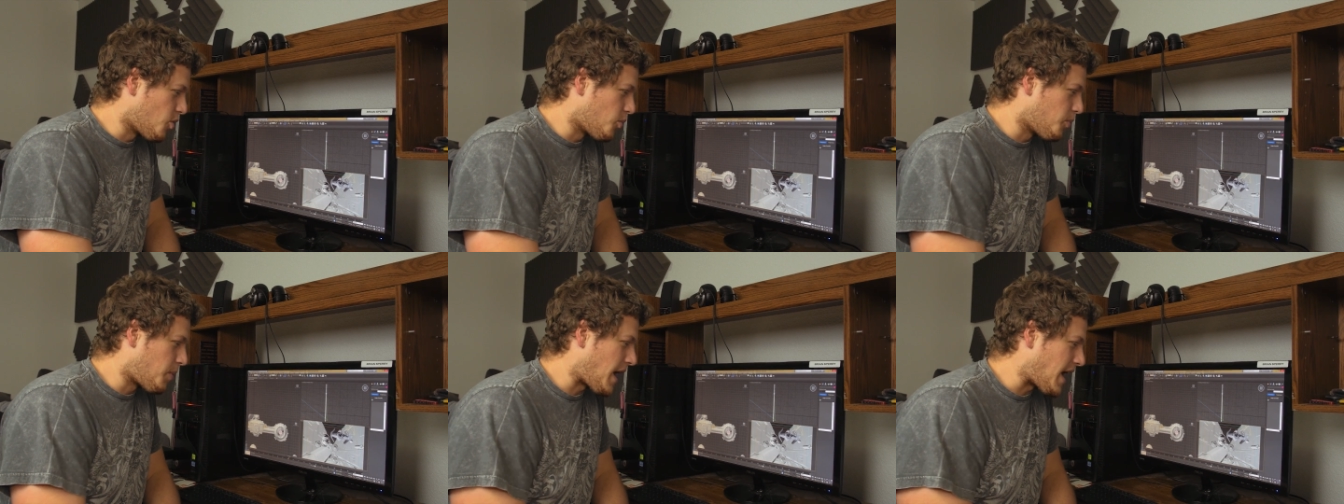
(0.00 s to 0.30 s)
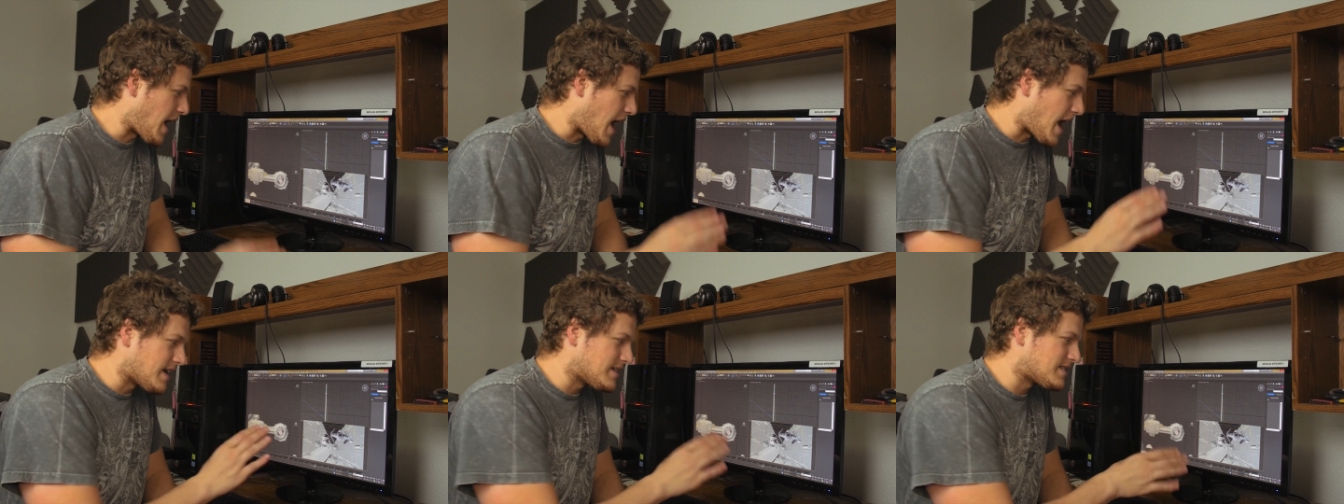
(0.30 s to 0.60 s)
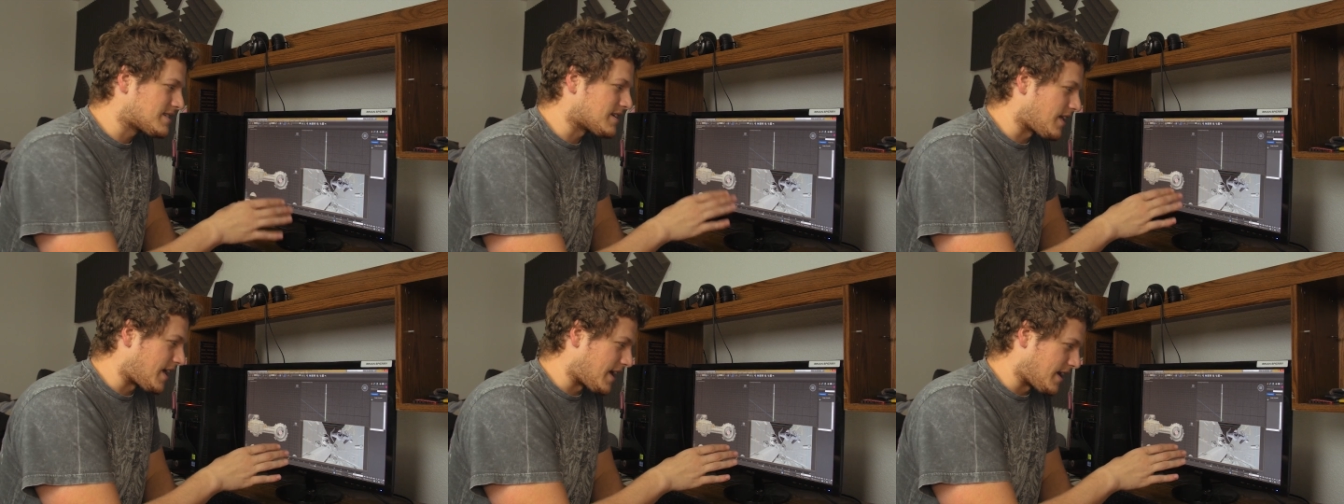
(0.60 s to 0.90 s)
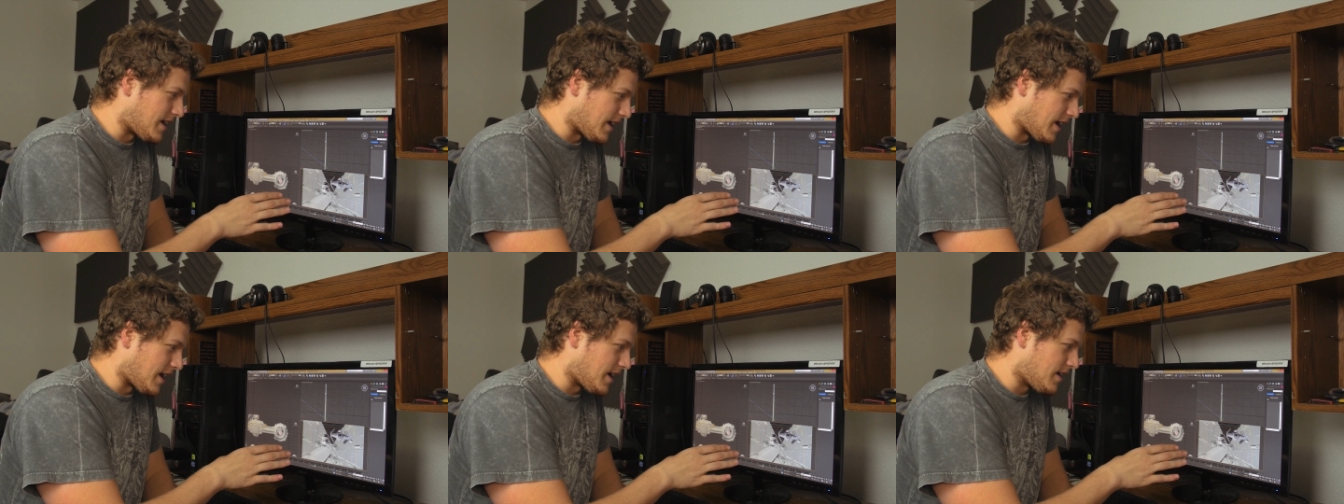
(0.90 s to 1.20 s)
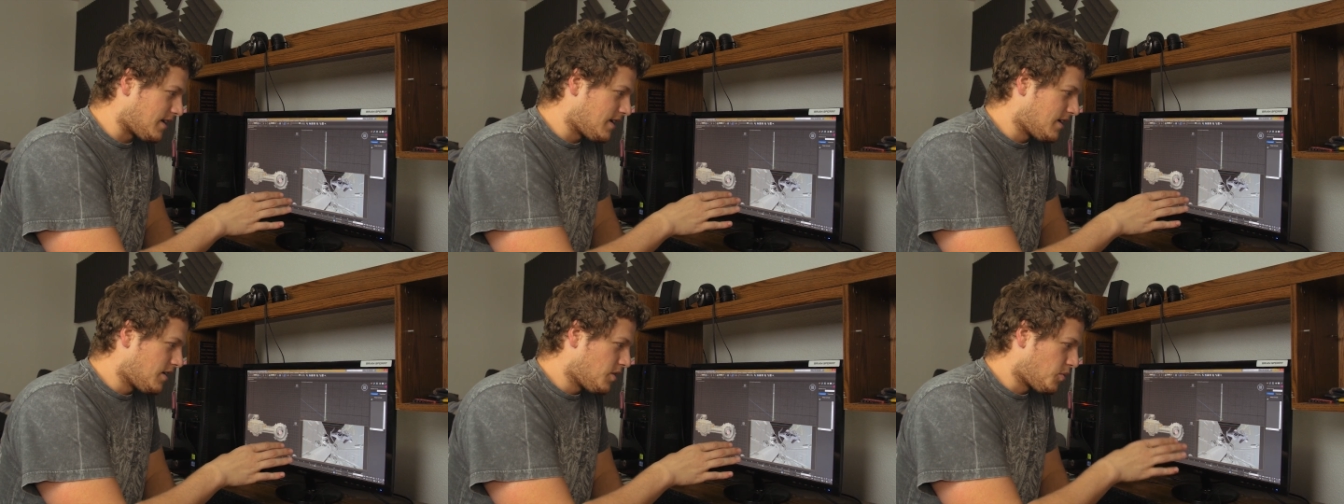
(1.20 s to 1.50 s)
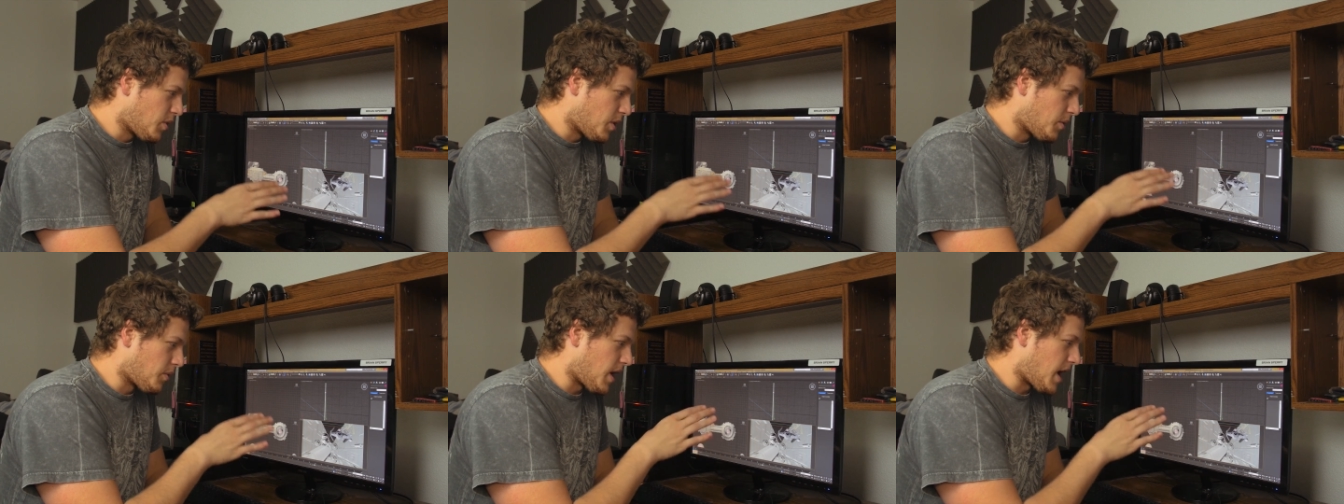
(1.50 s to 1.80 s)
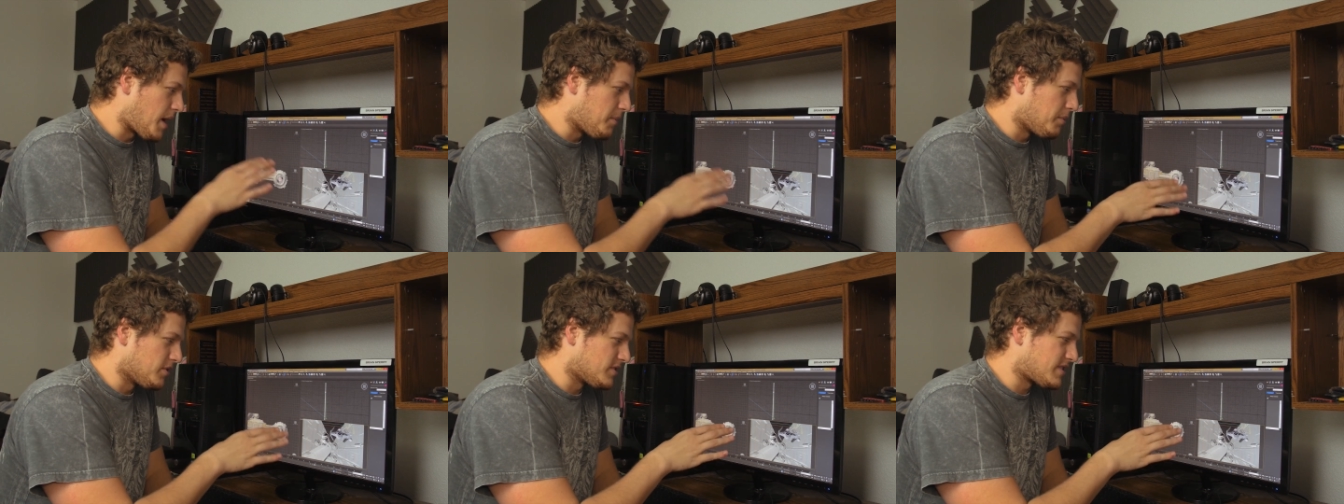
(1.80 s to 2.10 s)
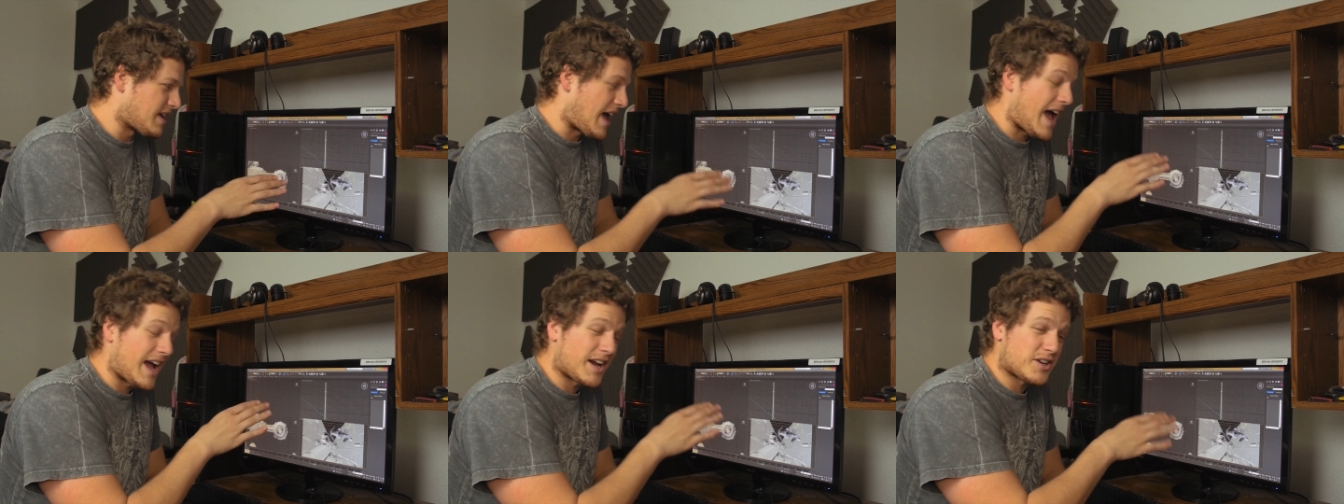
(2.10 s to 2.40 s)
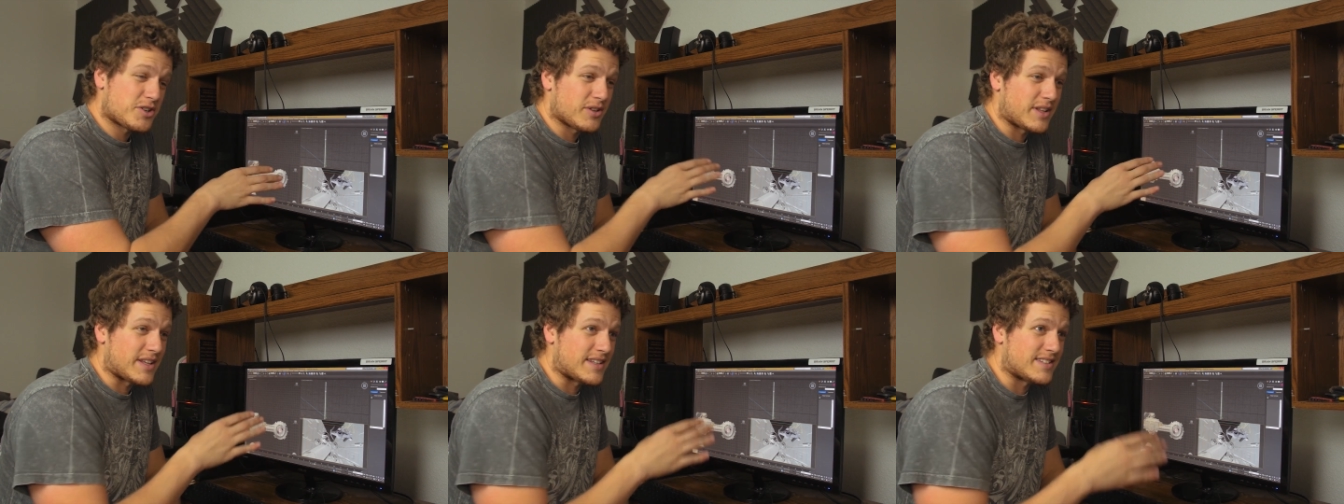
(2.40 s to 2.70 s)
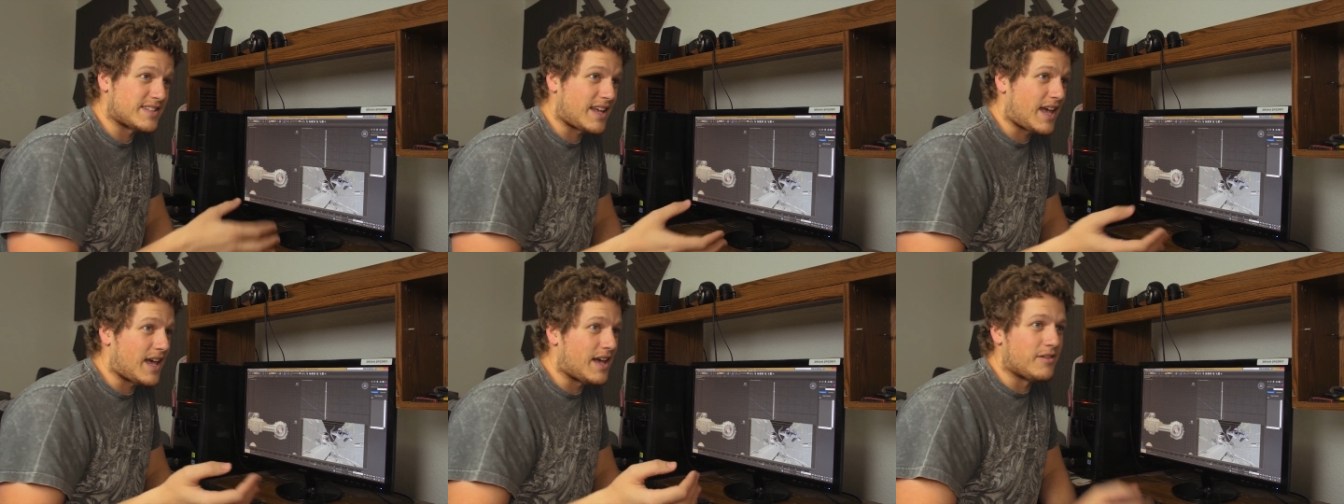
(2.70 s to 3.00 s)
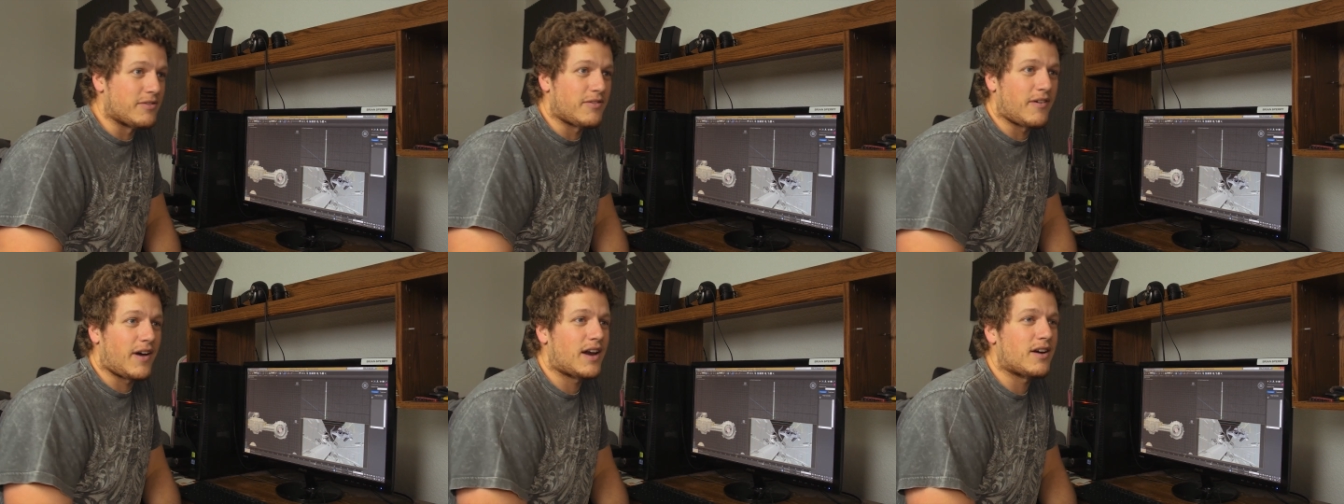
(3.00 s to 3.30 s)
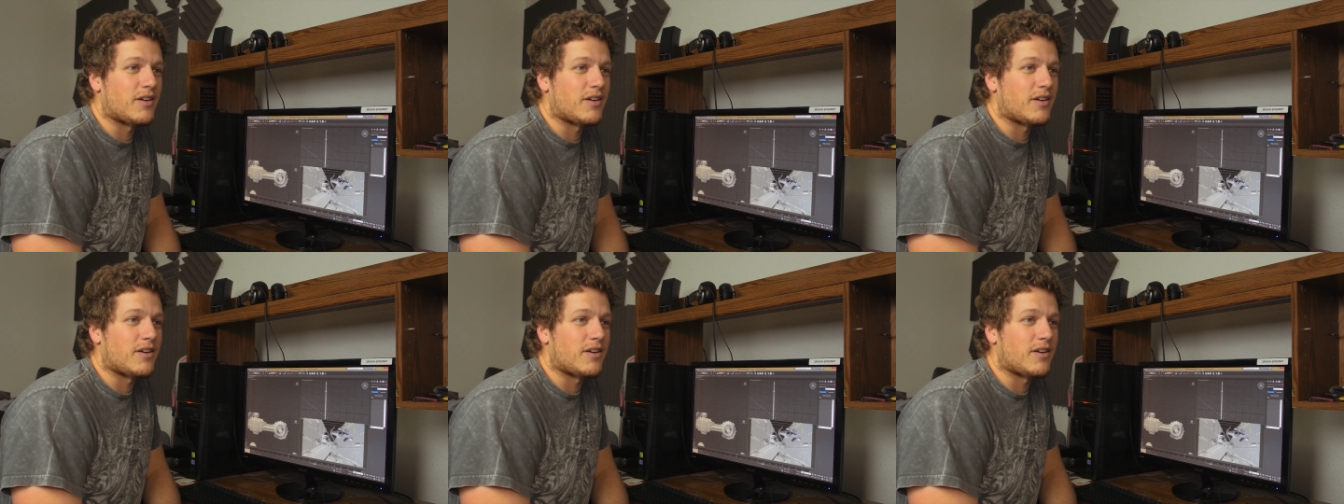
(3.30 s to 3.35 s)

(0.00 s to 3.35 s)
by isolating it, we were able to actually save,